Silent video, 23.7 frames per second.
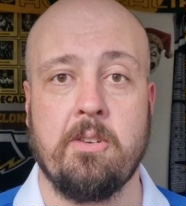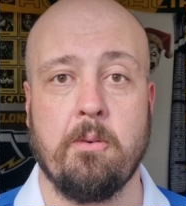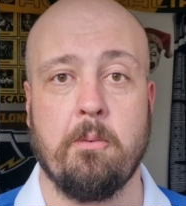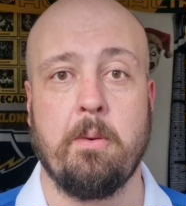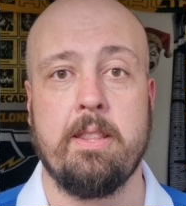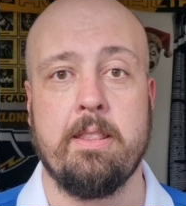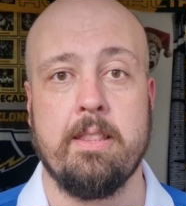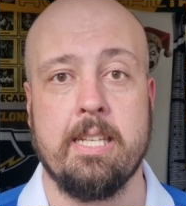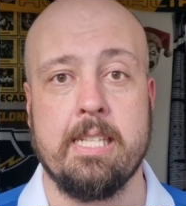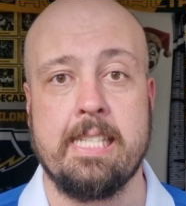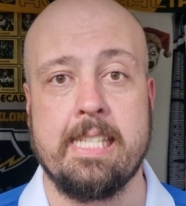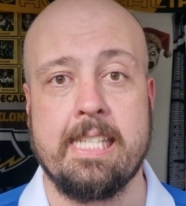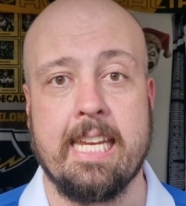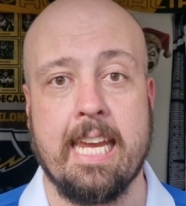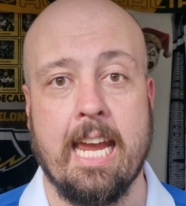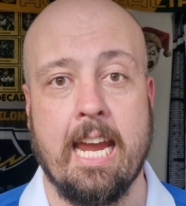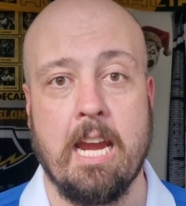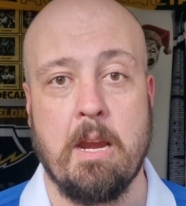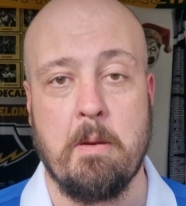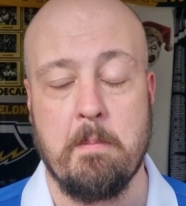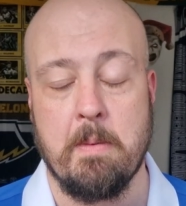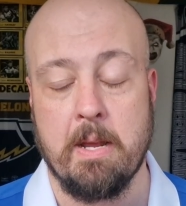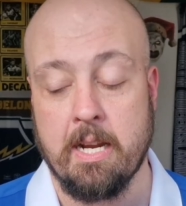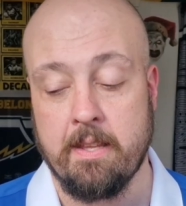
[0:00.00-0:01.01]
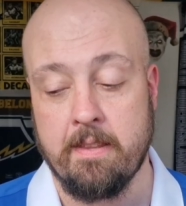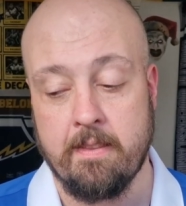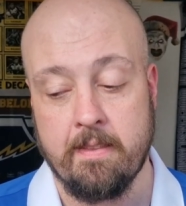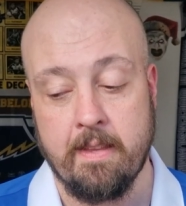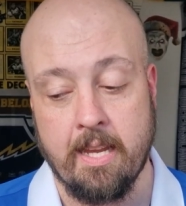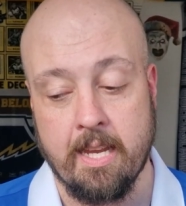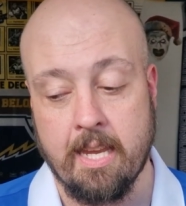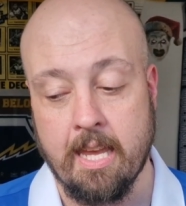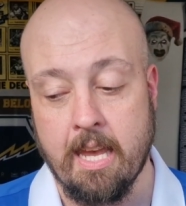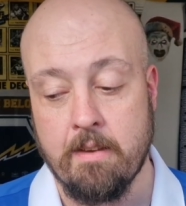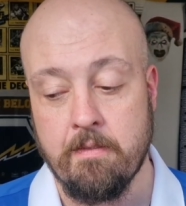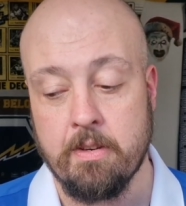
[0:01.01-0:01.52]
to win this game. And I
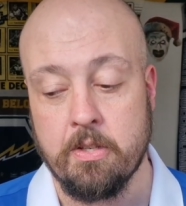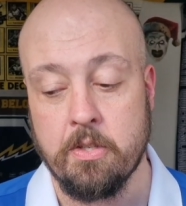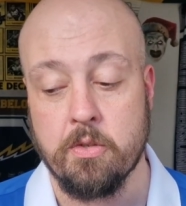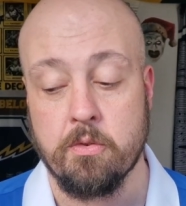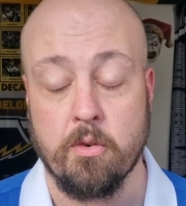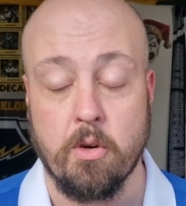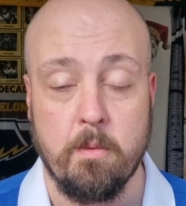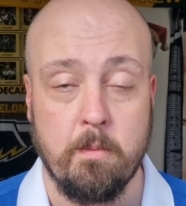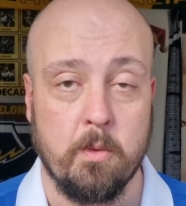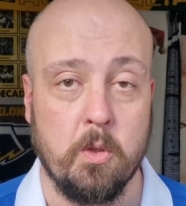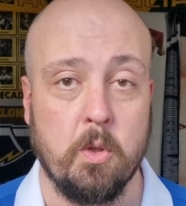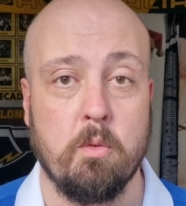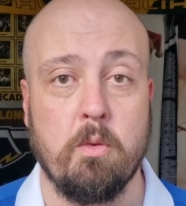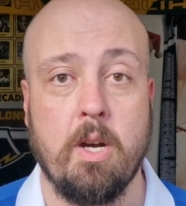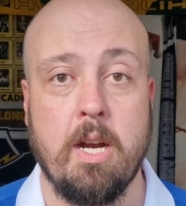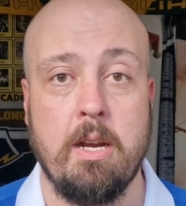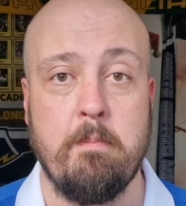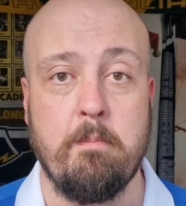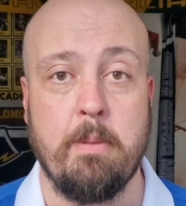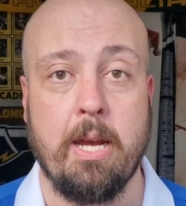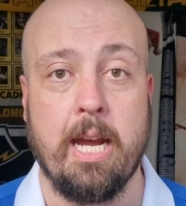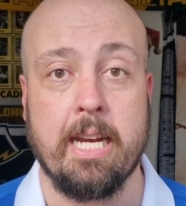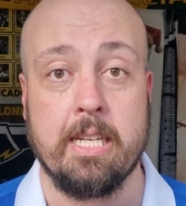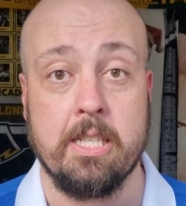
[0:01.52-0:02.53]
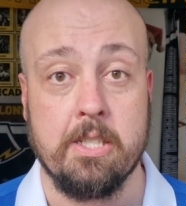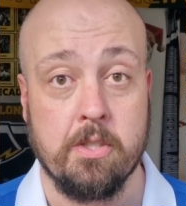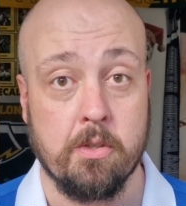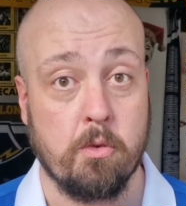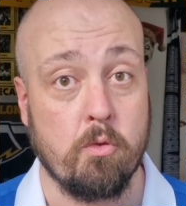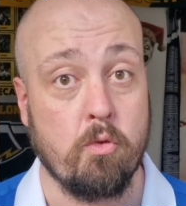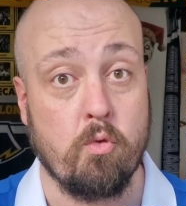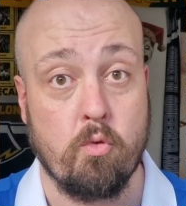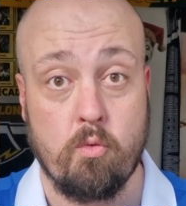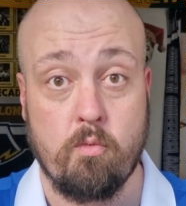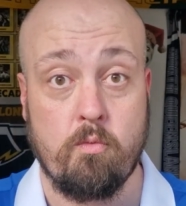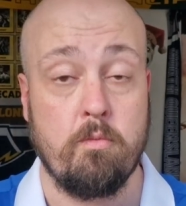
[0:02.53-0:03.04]
think having Jerome Luai back is
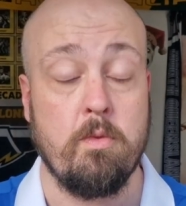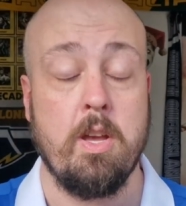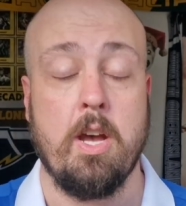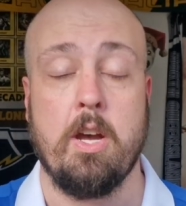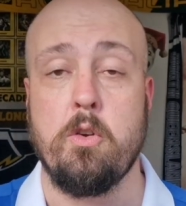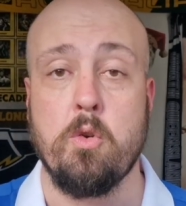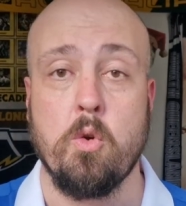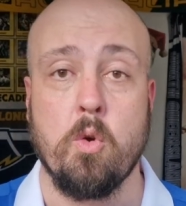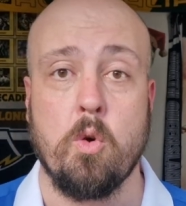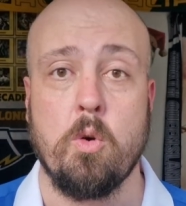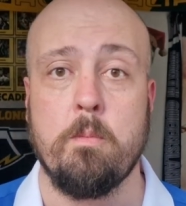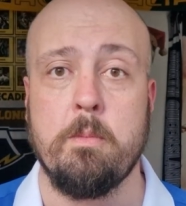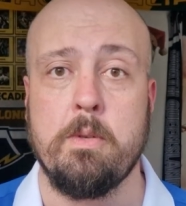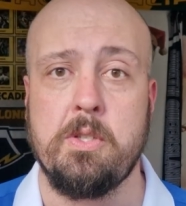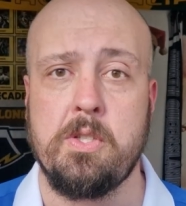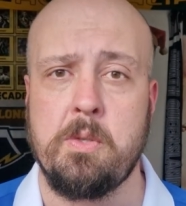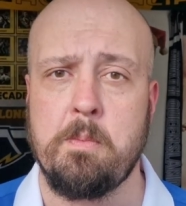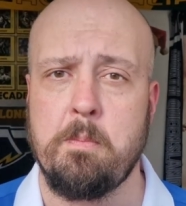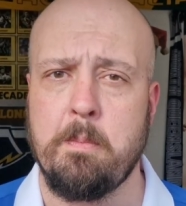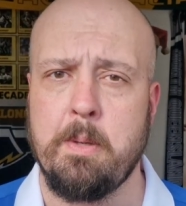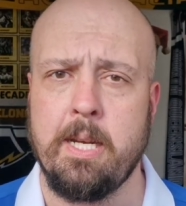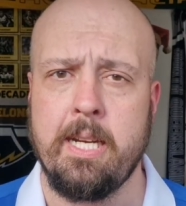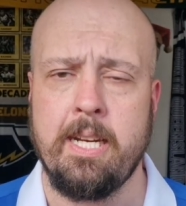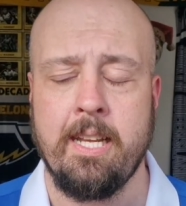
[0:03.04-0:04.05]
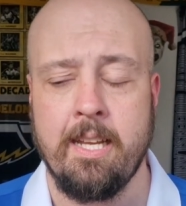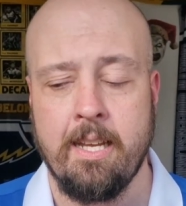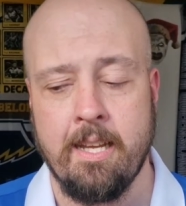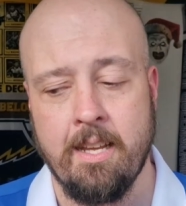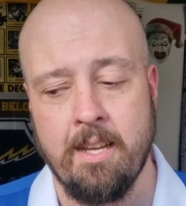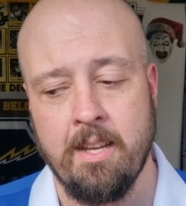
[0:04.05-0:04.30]
enormous, but